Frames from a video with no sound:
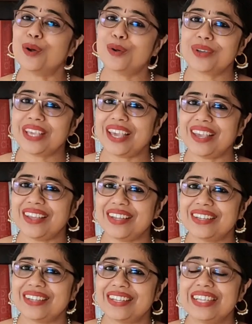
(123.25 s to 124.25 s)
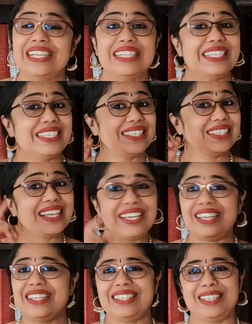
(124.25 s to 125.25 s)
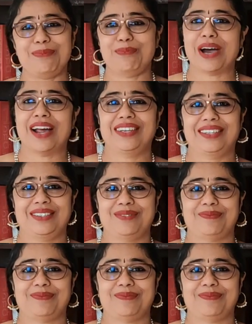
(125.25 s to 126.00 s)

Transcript: Okay? This is the easy part.